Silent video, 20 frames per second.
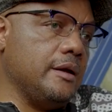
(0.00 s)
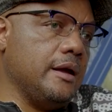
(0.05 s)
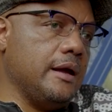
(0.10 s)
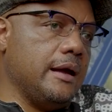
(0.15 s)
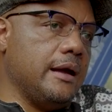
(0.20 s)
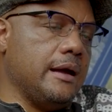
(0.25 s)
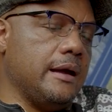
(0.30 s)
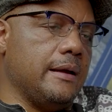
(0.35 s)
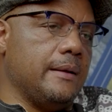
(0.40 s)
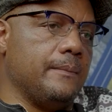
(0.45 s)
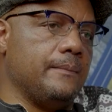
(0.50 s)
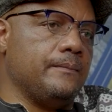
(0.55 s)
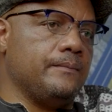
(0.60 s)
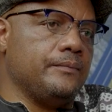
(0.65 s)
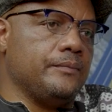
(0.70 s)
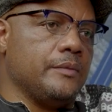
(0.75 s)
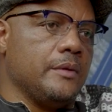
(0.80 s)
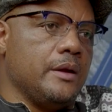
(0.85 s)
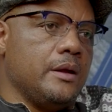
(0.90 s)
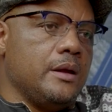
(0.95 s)

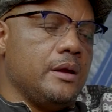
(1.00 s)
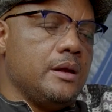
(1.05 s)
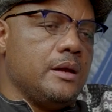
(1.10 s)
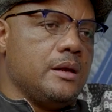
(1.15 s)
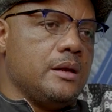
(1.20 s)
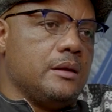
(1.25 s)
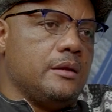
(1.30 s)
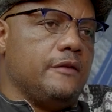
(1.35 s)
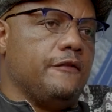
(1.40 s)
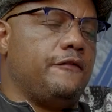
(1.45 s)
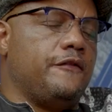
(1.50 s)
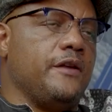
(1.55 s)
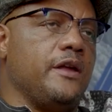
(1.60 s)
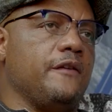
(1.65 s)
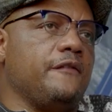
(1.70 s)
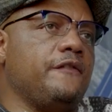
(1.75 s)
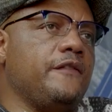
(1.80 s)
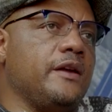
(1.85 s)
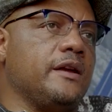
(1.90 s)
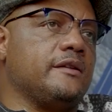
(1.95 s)
The
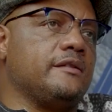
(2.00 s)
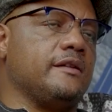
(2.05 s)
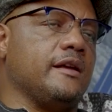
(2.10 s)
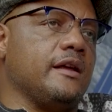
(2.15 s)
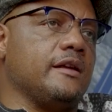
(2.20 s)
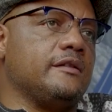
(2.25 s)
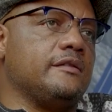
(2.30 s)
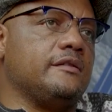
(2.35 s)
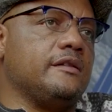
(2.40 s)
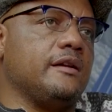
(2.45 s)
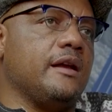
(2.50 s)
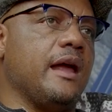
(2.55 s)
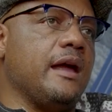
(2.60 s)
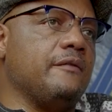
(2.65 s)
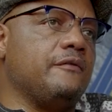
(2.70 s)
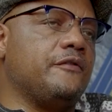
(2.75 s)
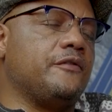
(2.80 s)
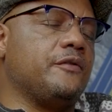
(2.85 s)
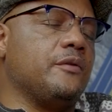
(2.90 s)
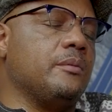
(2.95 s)
fear factor is
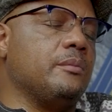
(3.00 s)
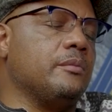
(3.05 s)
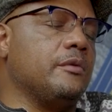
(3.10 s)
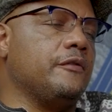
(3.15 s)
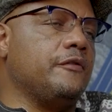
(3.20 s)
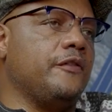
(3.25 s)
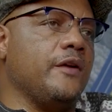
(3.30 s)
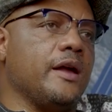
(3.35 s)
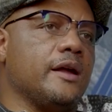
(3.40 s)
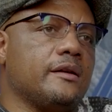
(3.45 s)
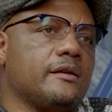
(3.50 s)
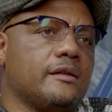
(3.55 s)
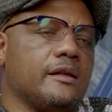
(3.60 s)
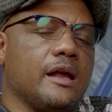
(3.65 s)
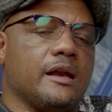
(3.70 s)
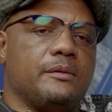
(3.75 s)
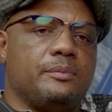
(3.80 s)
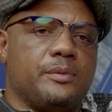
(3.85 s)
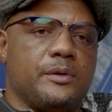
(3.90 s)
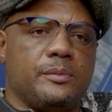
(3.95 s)
derived from the fact
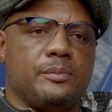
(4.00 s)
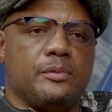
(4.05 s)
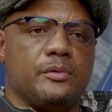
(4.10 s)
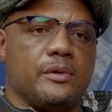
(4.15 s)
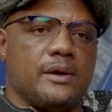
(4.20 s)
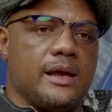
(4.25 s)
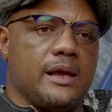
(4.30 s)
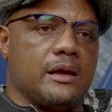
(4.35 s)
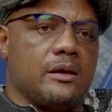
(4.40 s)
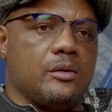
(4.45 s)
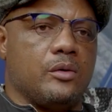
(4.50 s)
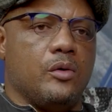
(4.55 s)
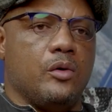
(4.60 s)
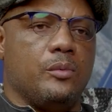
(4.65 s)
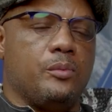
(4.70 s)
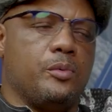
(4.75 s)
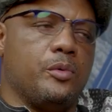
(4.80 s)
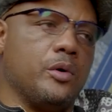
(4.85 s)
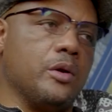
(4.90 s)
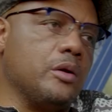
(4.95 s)
that people like
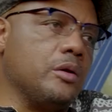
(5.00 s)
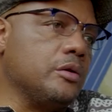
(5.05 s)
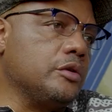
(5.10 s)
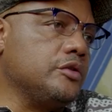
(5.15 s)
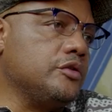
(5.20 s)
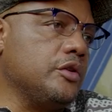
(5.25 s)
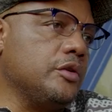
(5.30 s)
Hopewell,